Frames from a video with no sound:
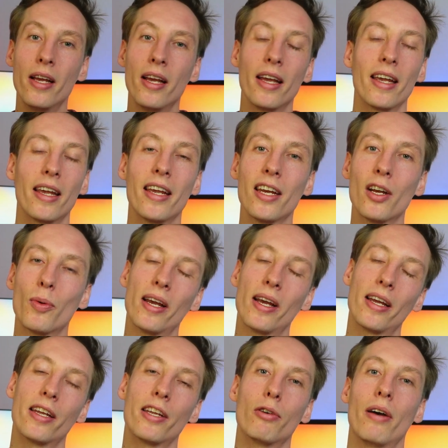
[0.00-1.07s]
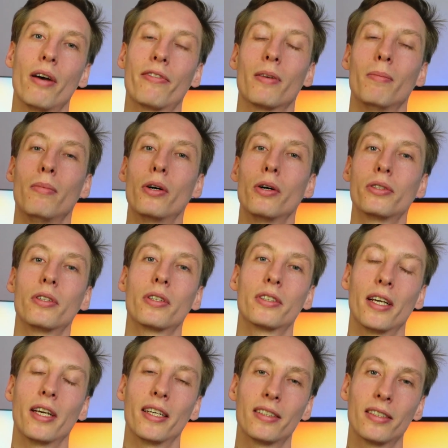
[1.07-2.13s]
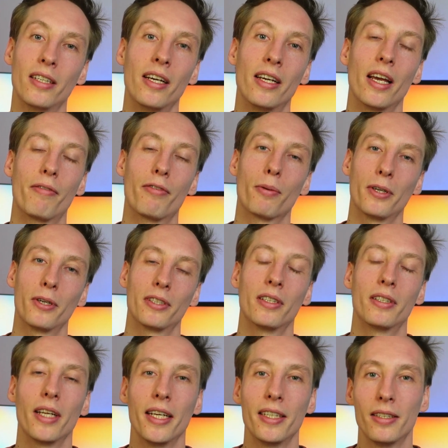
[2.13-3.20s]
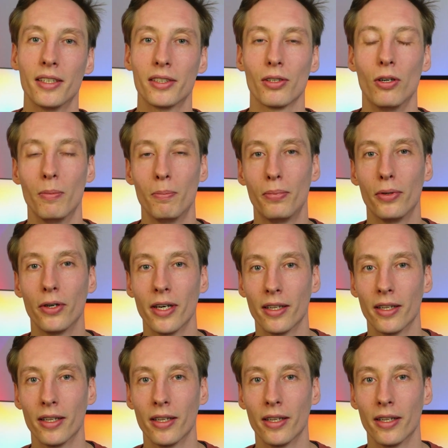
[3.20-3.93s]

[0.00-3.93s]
Either way, you'll have the most success if your presentation is on point.